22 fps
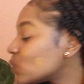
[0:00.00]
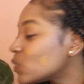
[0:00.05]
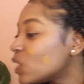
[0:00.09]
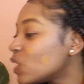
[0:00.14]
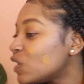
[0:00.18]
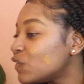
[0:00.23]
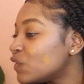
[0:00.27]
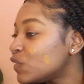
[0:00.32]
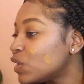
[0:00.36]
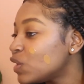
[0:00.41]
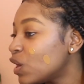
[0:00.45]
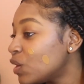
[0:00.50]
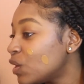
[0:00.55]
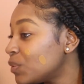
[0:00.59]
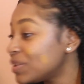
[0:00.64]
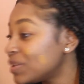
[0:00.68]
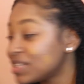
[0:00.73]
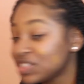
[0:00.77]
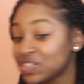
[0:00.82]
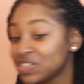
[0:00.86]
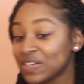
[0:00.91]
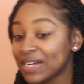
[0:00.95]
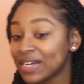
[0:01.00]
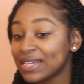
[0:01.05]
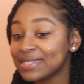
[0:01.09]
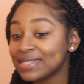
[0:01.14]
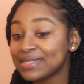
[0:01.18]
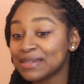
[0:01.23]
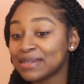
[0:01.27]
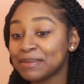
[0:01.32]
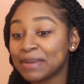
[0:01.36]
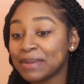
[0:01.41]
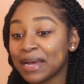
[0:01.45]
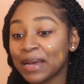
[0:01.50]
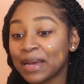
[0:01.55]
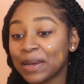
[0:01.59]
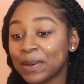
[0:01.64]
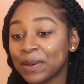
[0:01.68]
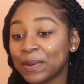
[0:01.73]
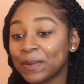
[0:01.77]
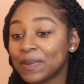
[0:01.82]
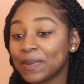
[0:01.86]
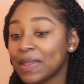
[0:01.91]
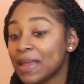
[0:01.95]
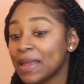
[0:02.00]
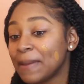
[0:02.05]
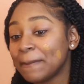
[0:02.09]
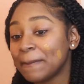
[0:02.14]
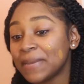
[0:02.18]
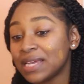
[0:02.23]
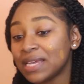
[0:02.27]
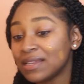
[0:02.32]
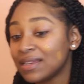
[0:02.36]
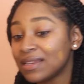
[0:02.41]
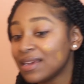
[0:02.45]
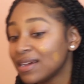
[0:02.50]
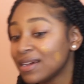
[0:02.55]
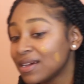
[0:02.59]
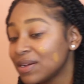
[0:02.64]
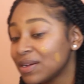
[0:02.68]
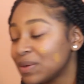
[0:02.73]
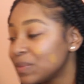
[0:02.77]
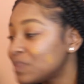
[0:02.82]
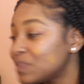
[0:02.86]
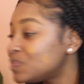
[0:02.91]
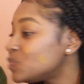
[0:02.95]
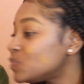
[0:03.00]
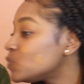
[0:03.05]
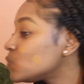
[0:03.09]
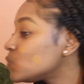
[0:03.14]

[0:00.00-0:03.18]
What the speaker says: if y'all want to try some out, let me know.